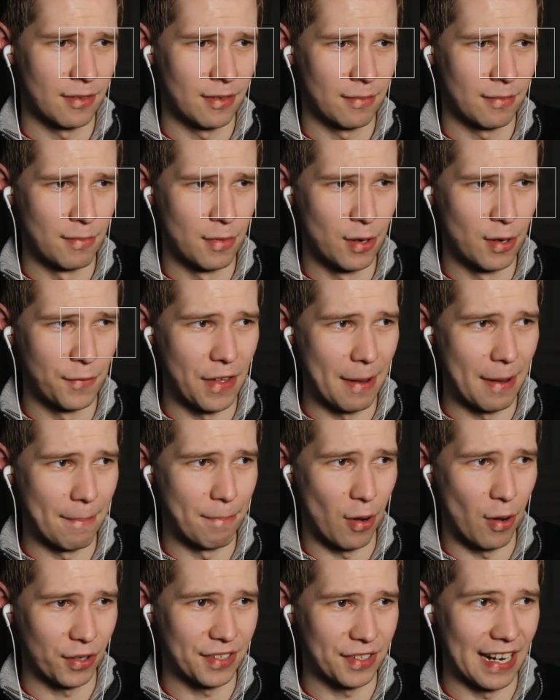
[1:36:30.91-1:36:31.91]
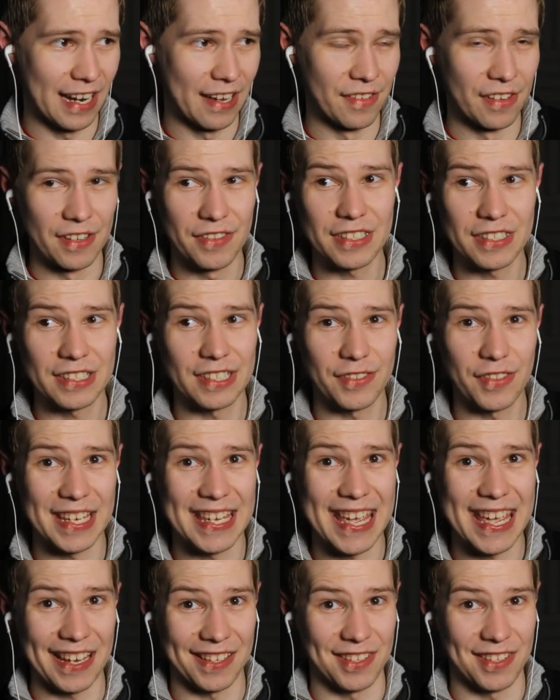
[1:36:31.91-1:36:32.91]
Move that box down there. This is the
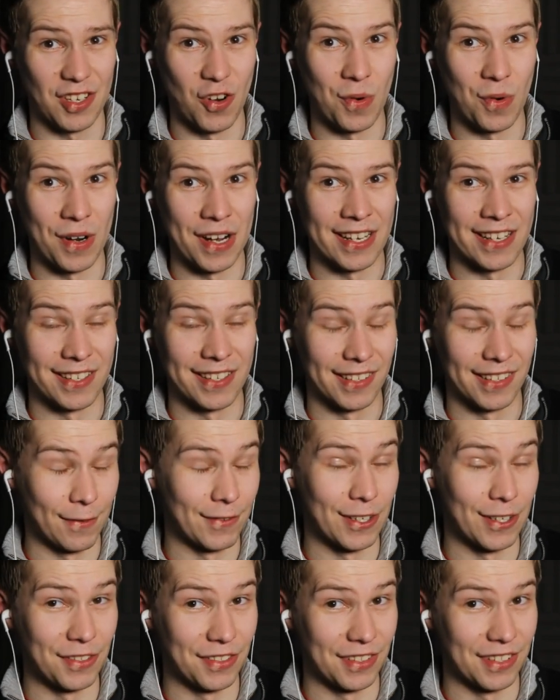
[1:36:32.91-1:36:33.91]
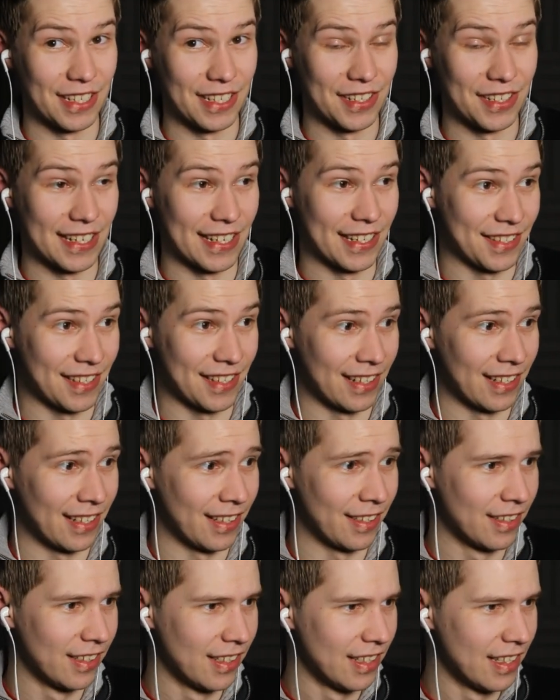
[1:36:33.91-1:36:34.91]
ghetto way of using your DSLR
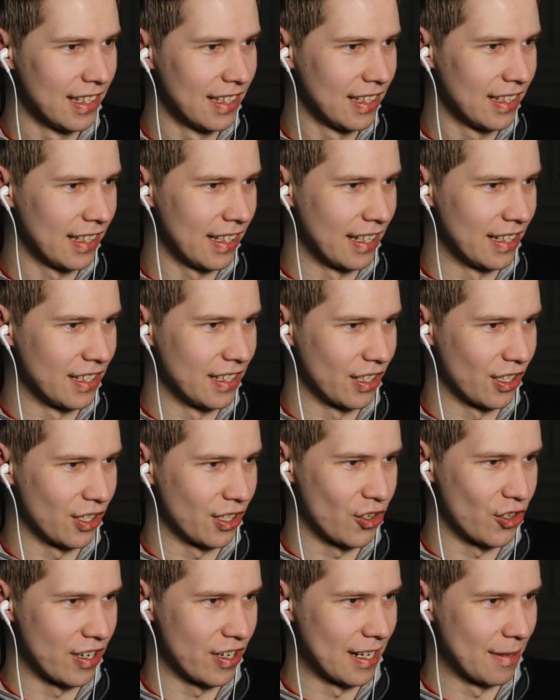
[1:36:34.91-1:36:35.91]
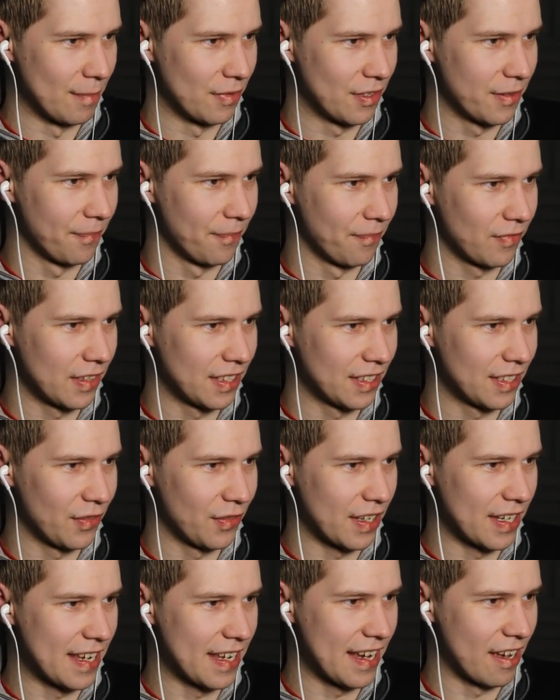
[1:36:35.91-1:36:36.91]
in your streams. This is the
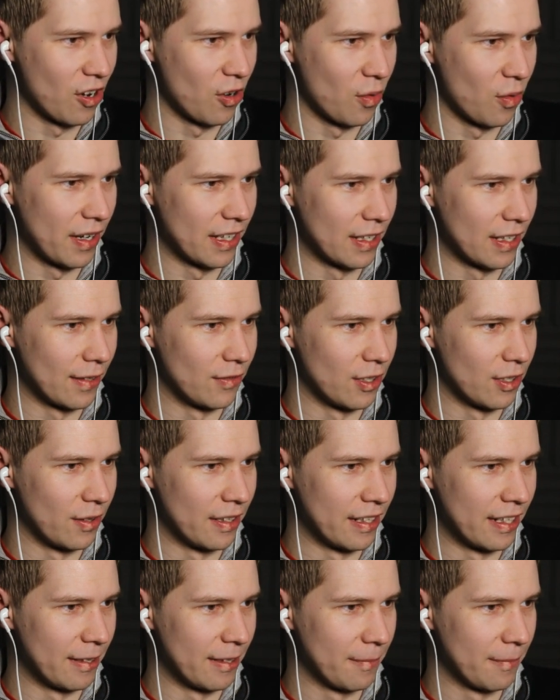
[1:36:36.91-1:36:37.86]
ghetto way of doing it.